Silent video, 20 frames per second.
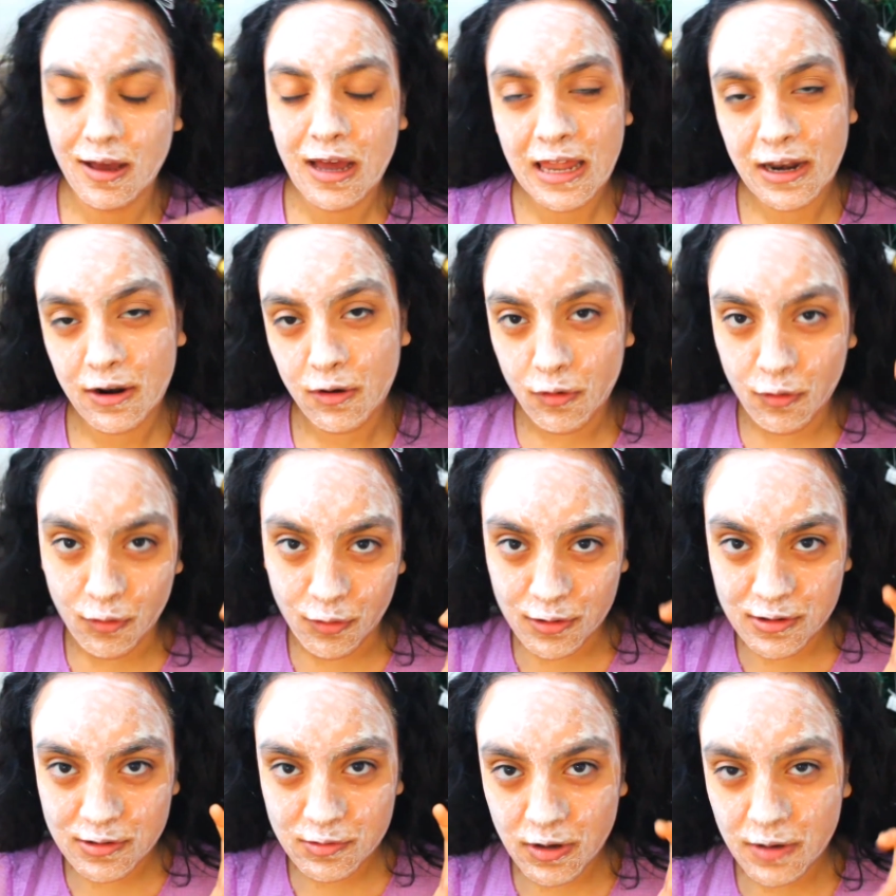an
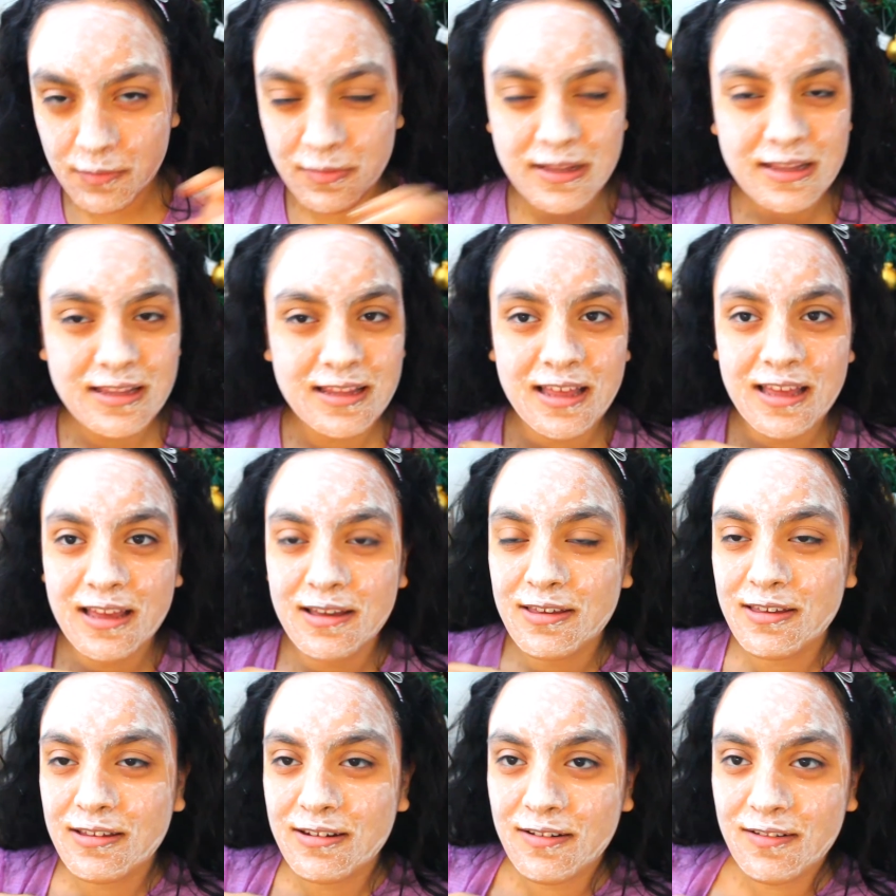old one, but
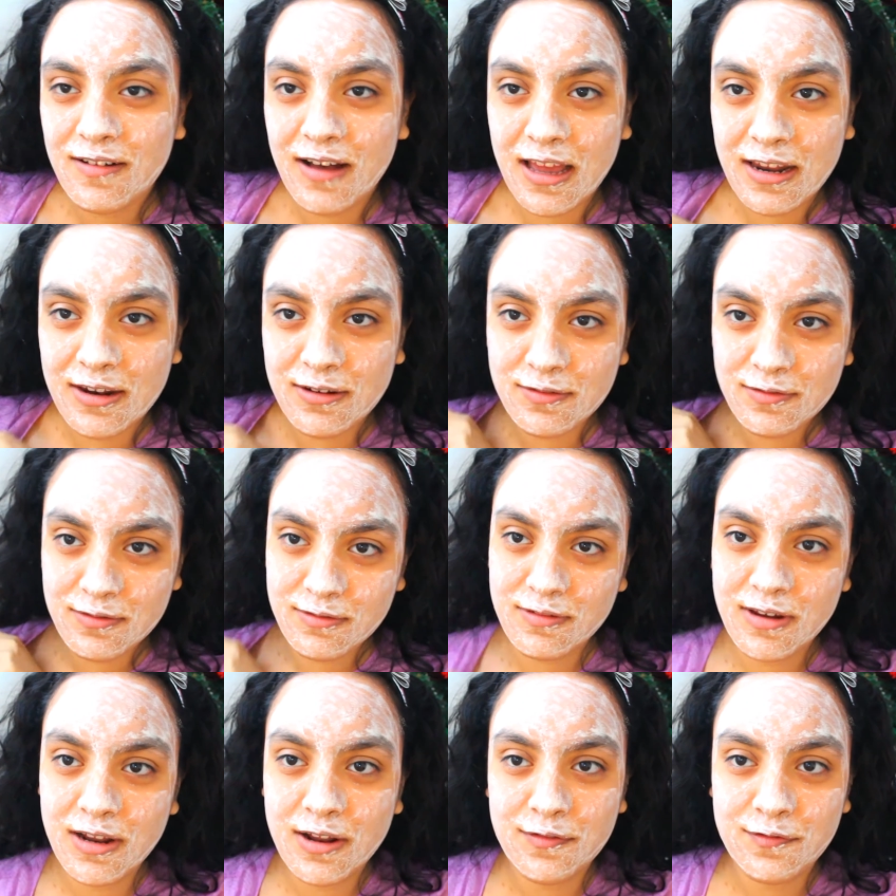you know, I don't
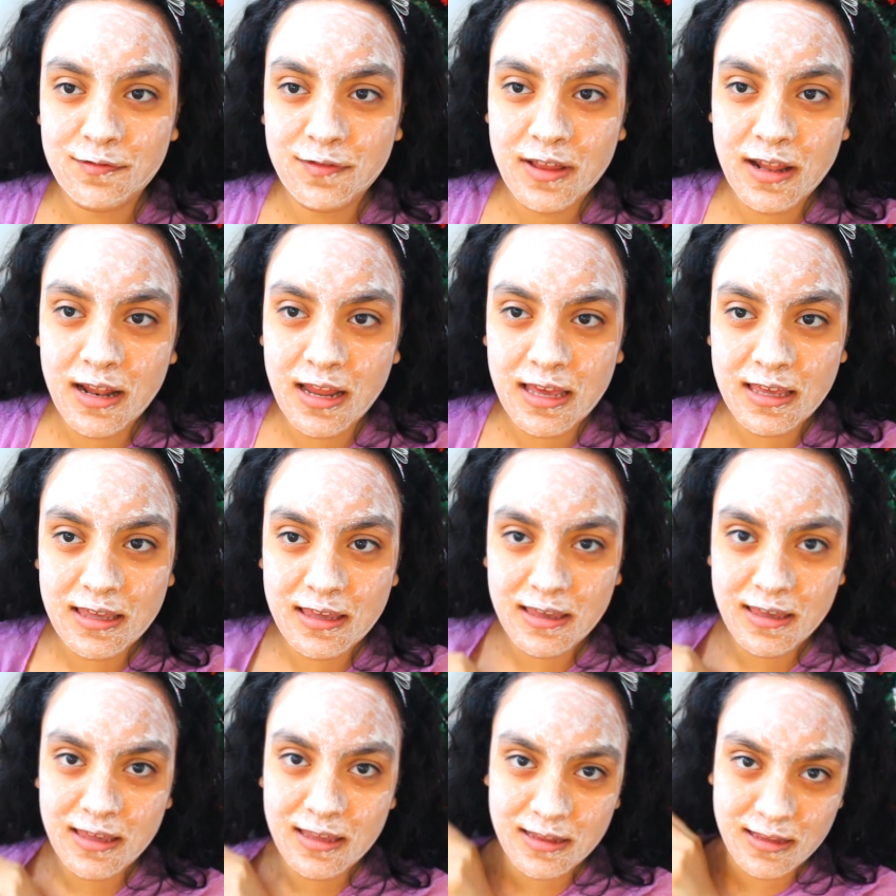really feel
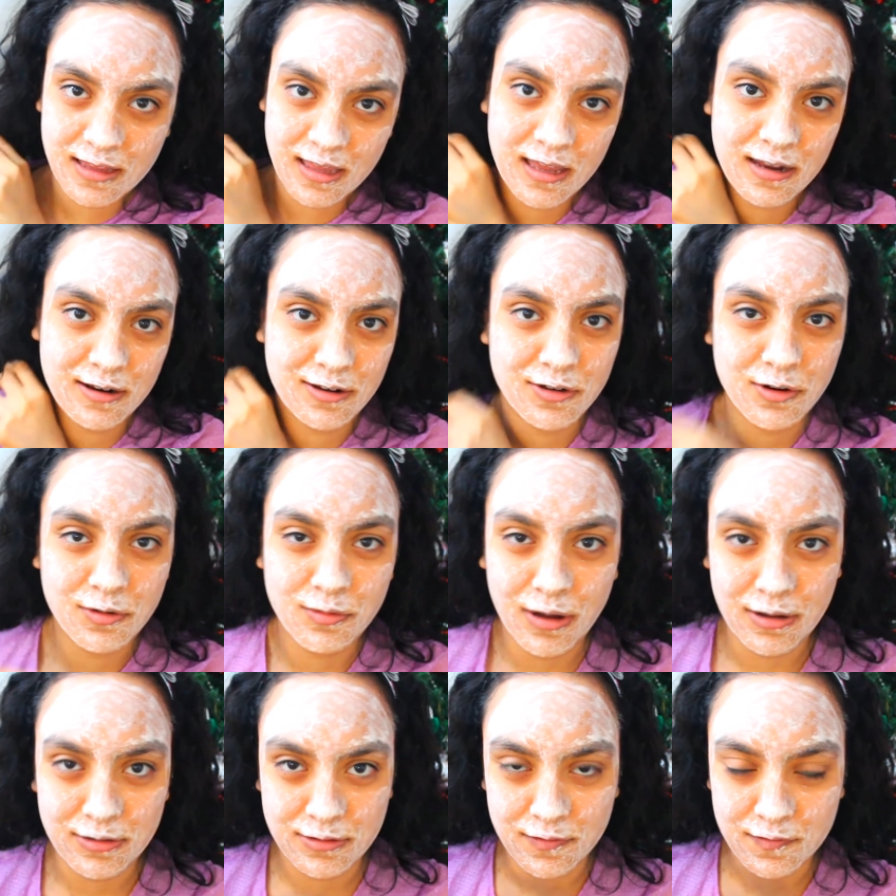like it can
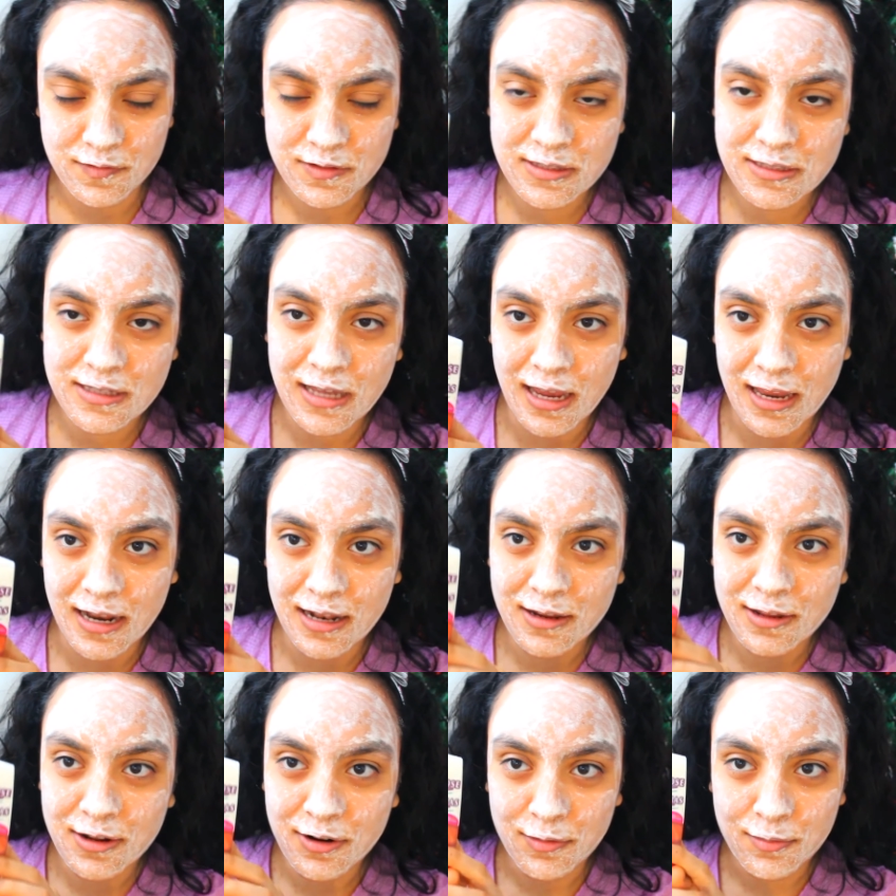go out of style,
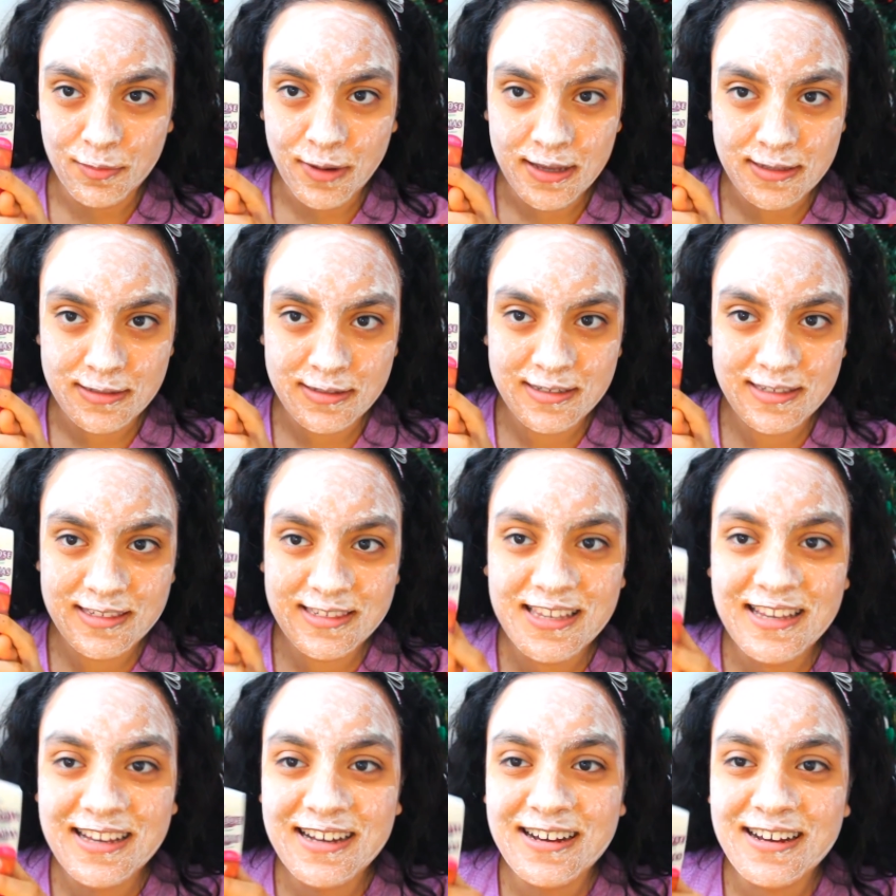you know,
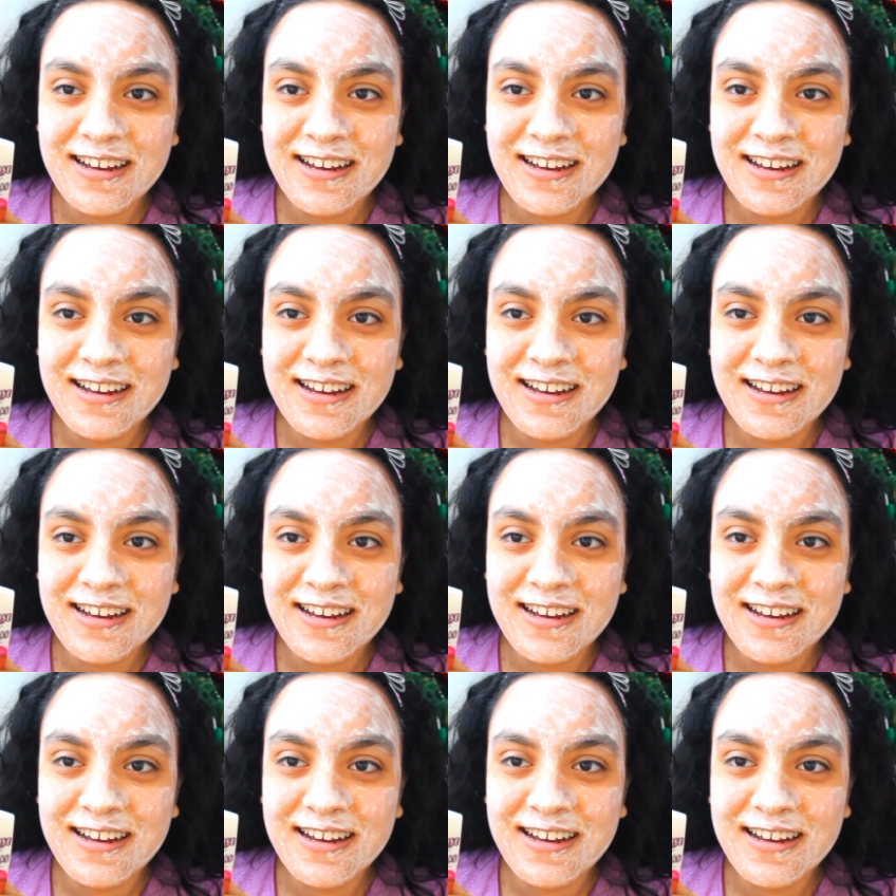masks.